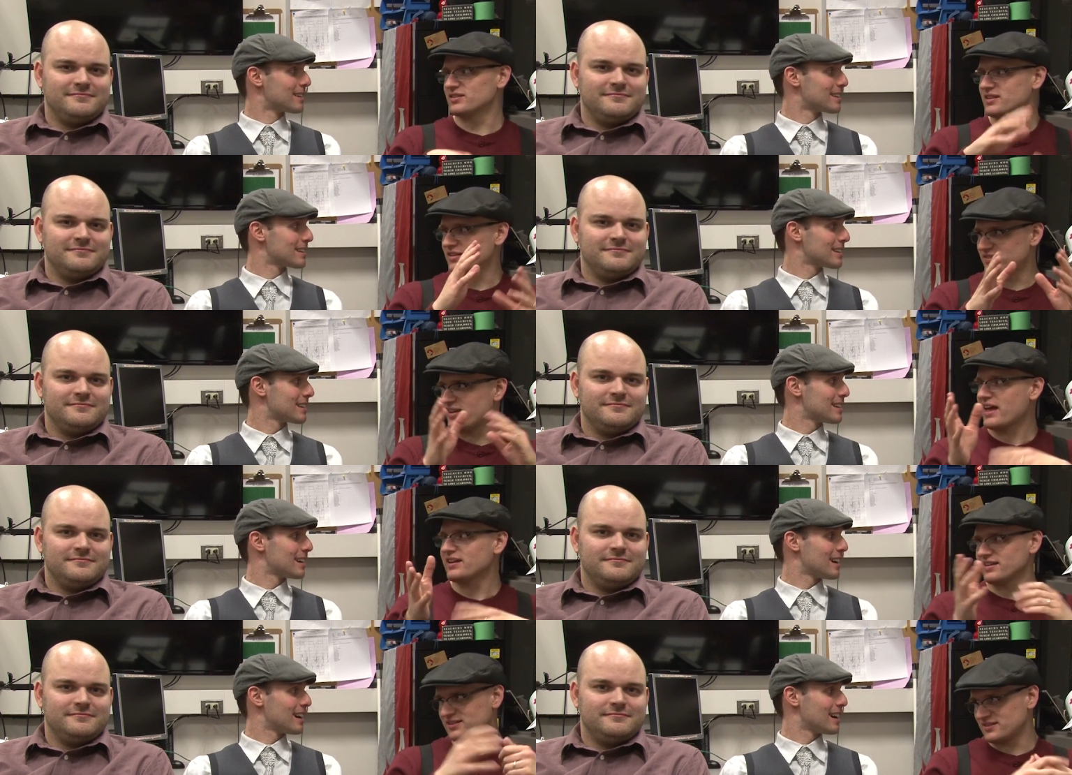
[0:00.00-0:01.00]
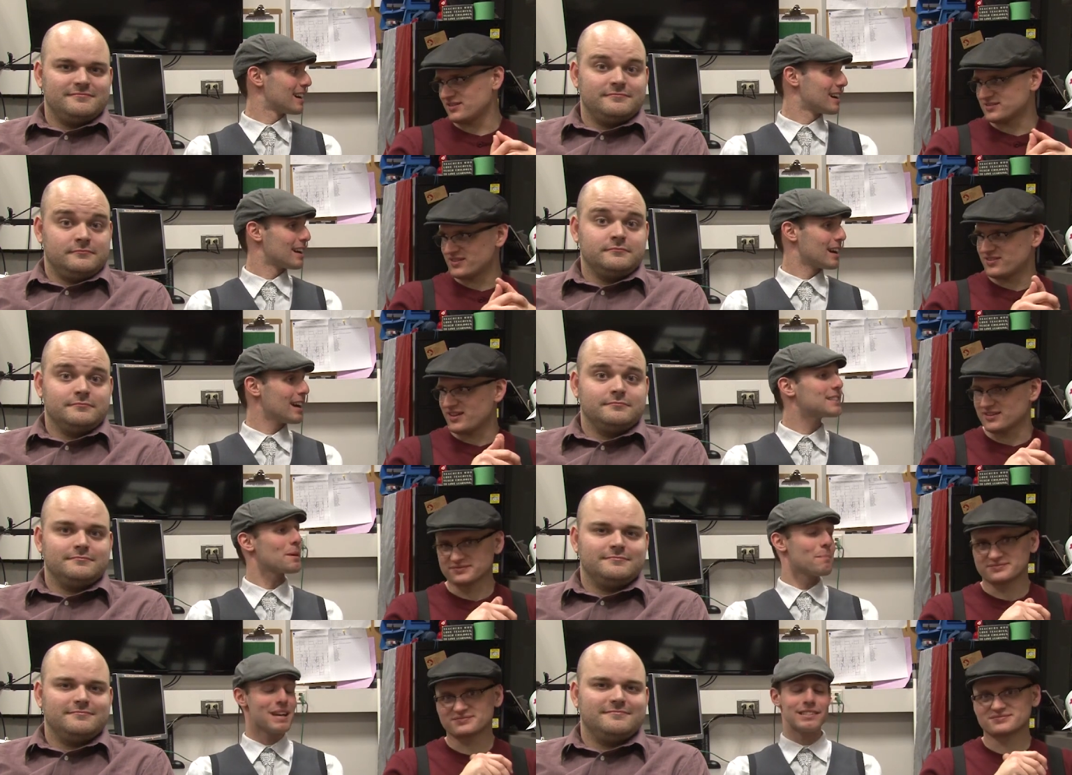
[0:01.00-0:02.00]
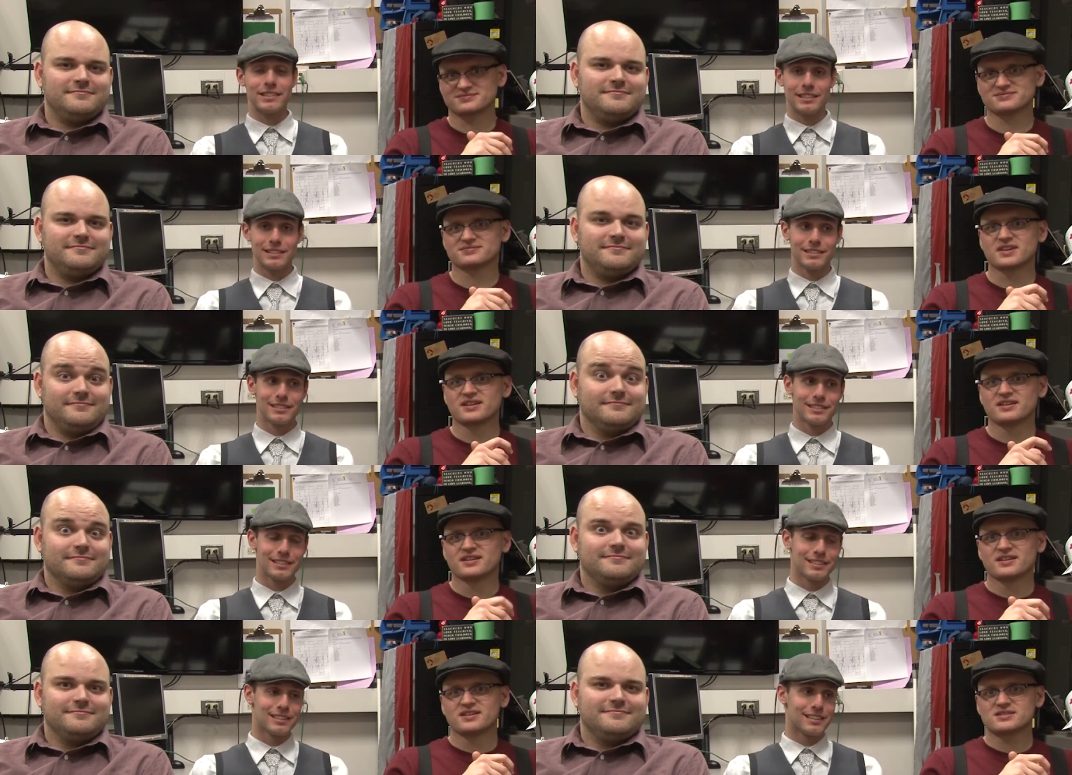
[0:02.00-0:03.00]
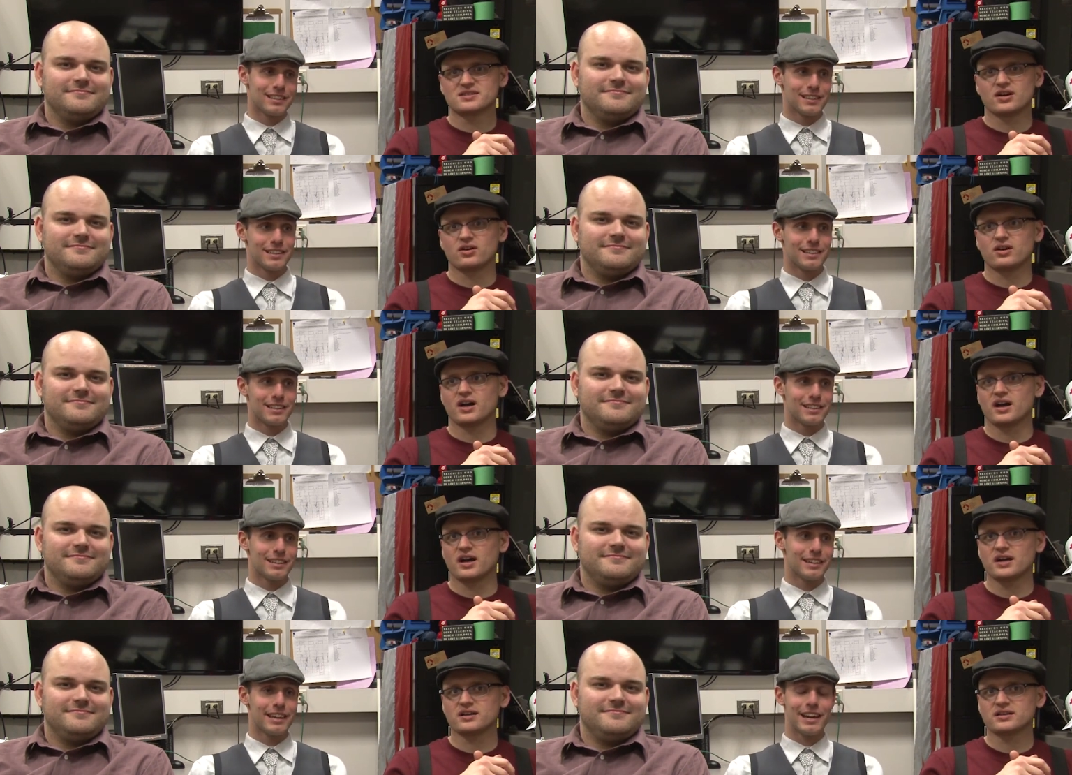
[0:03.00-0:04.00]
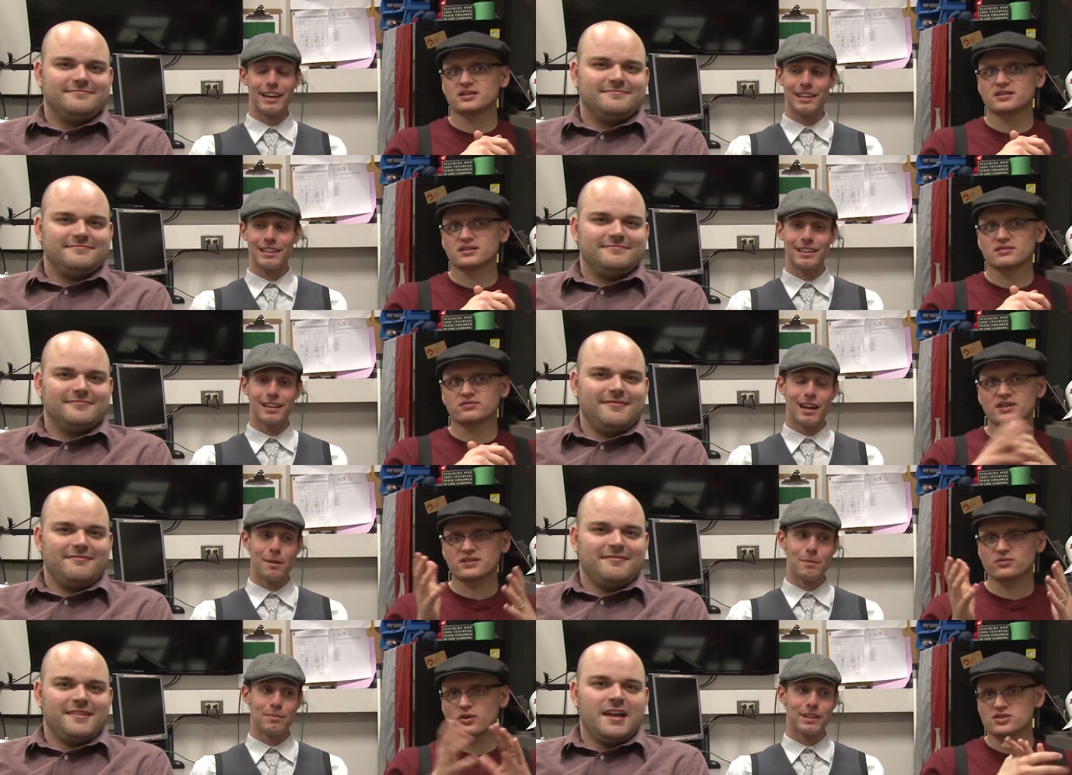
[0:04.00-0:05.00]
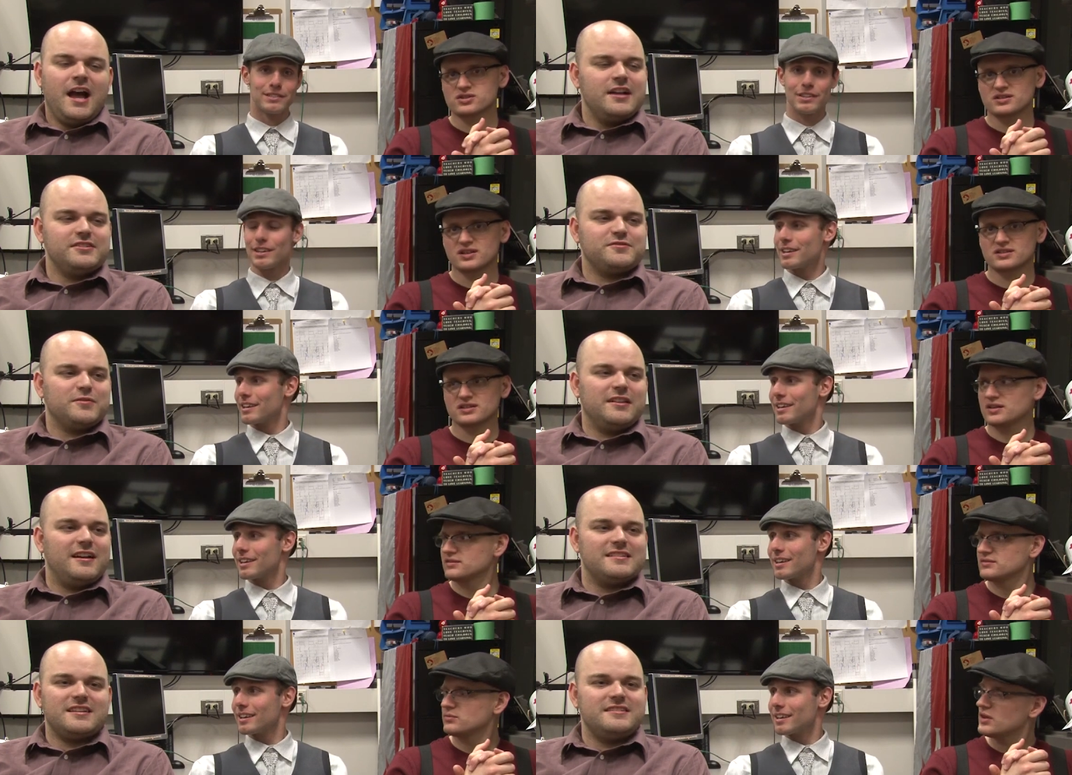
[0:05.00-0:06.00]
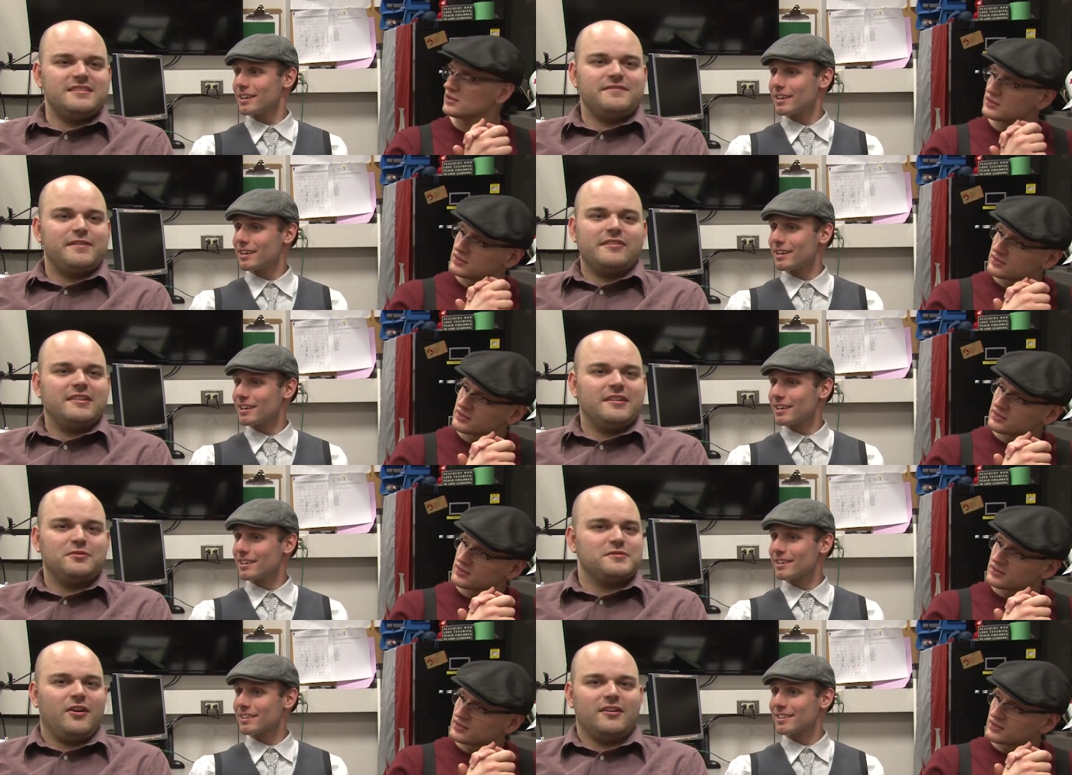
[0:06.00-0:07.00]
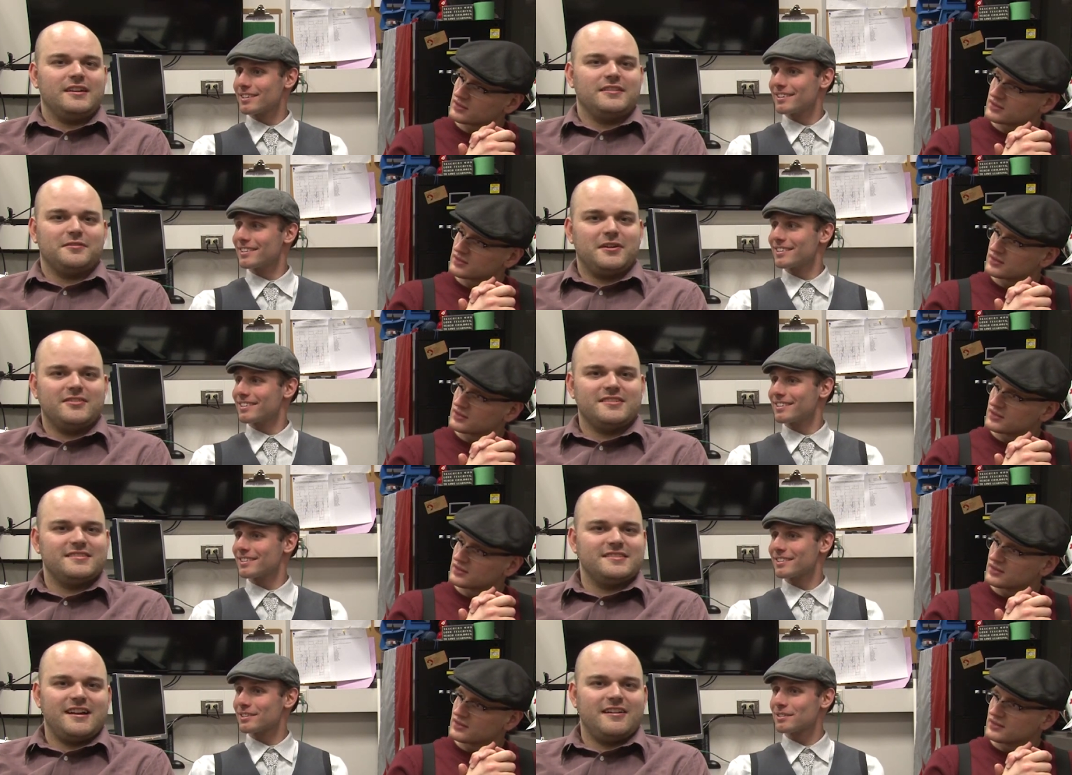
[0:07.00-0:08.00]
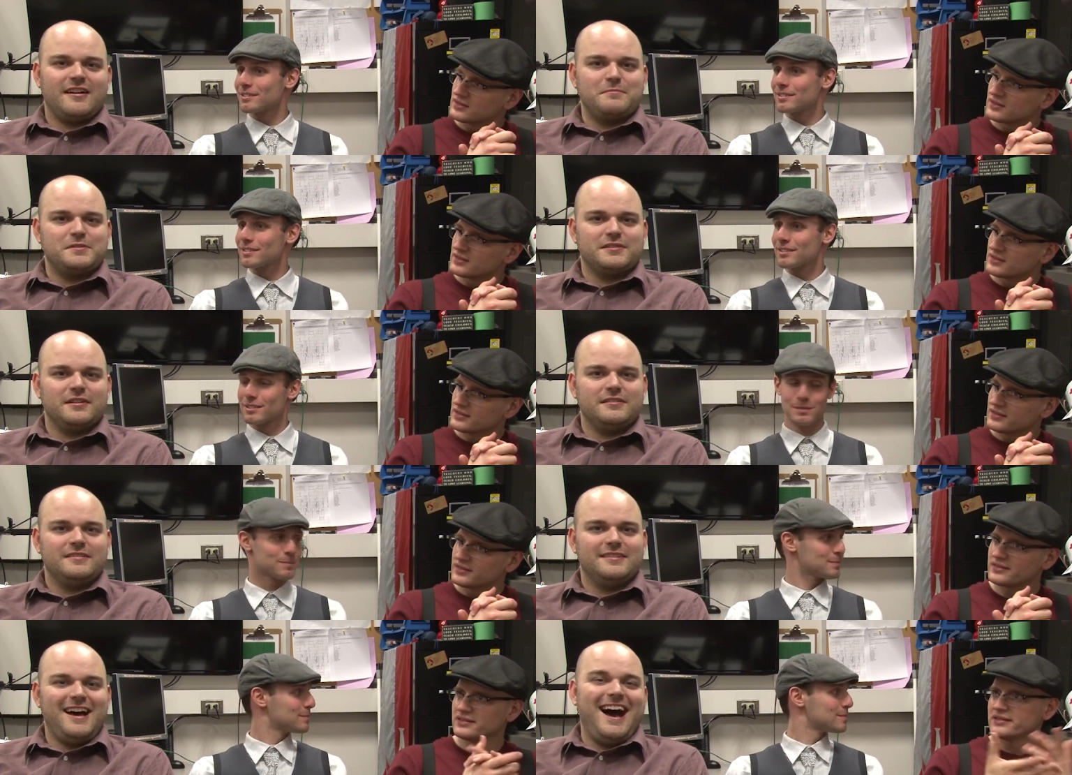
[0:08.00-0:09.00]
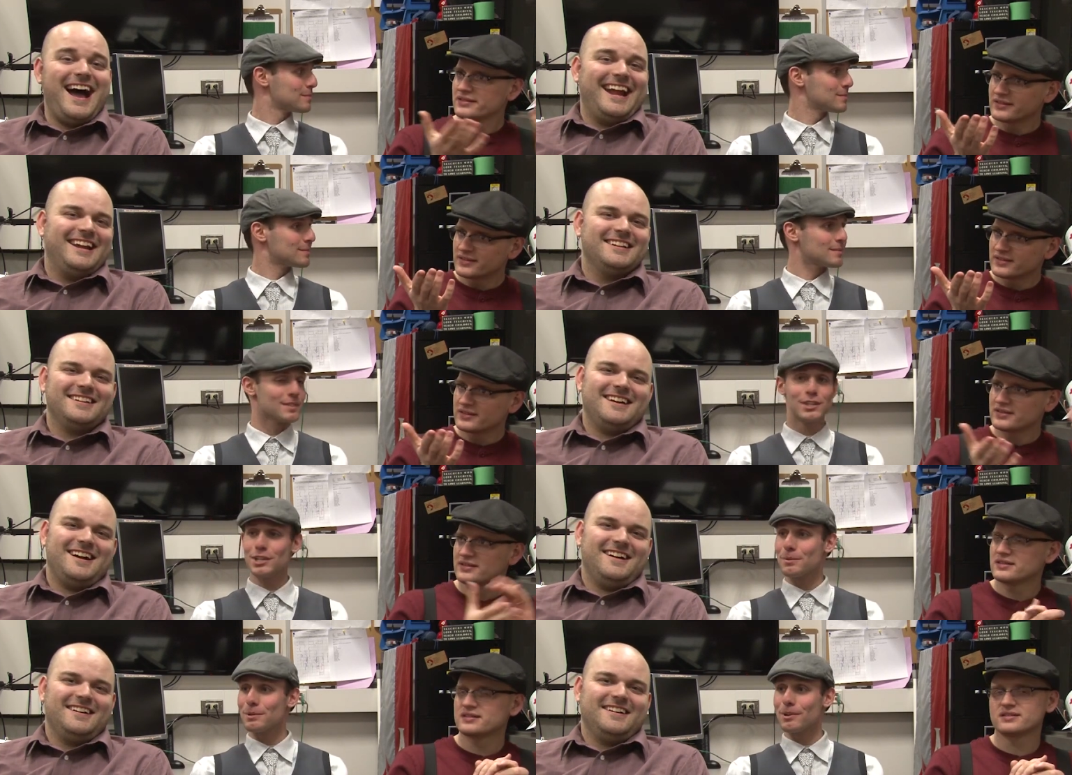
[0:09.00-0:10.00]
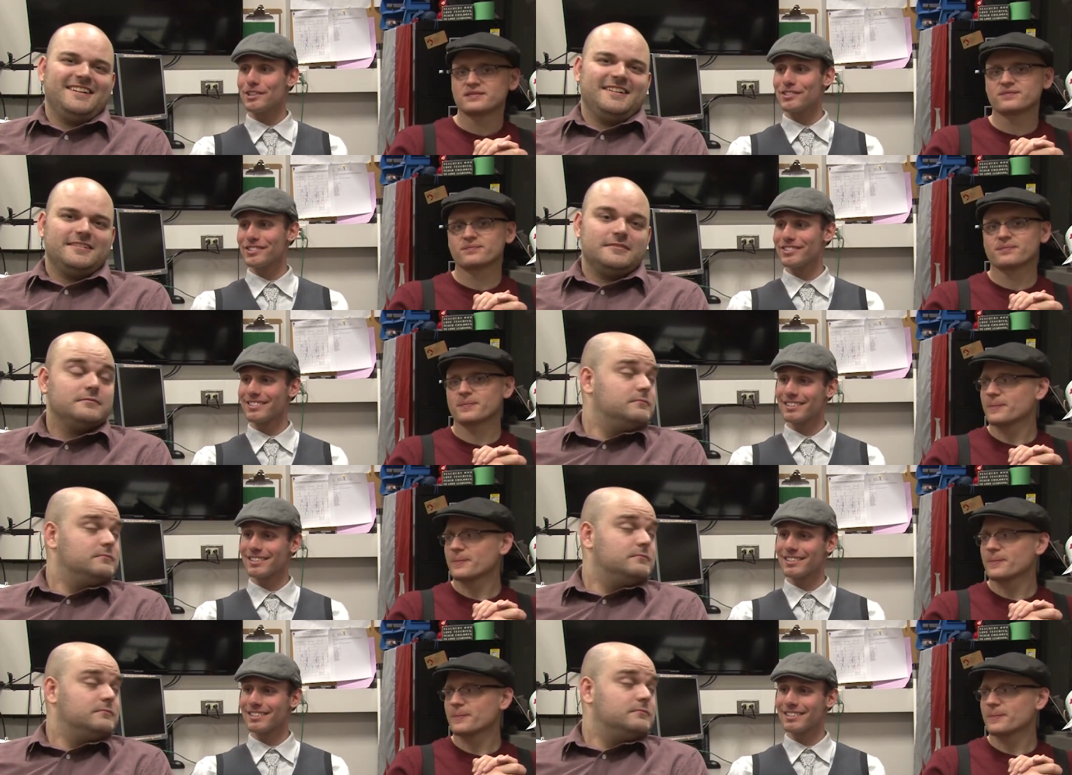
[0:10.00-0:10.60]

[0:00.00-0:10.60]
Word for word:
Speaker 1: and it's editing. You know, it's a thing. It's amazing. So uh, yeah, thanks I'm for impressed. watching. I just uh, realized I
Speaker 2: did very little talking throughout this entire episode. Hi. You know what it was?